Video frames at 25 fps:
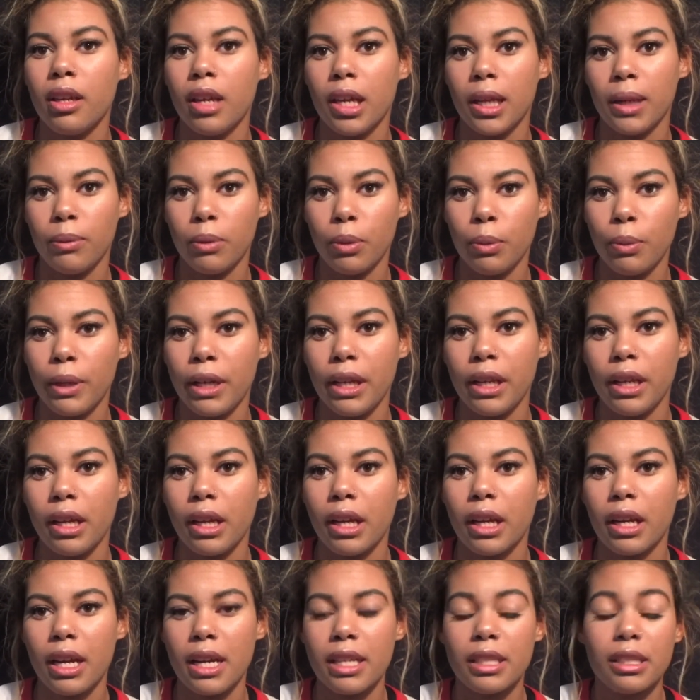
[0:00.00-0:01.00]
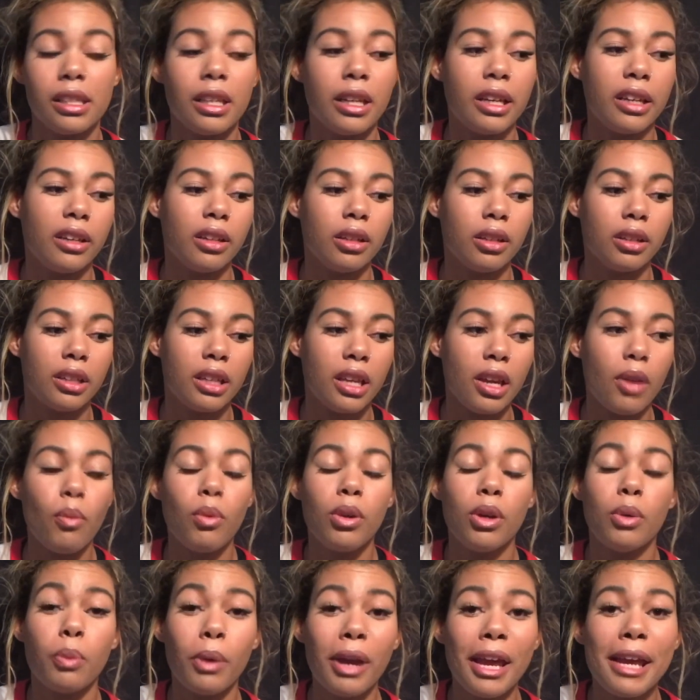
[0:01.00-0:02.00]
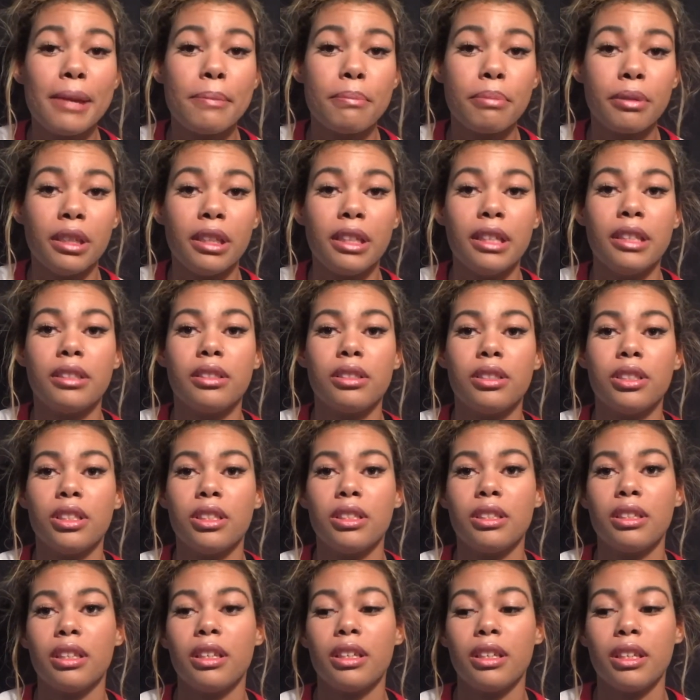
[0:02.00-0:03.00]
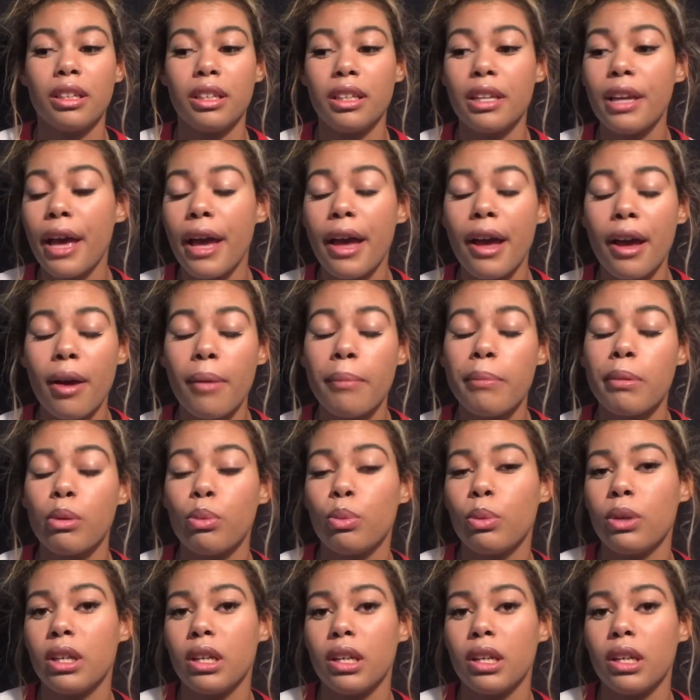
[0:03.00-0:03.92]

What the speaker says: And we're waiting. And I said, can we wait, please? She's like, yeah, but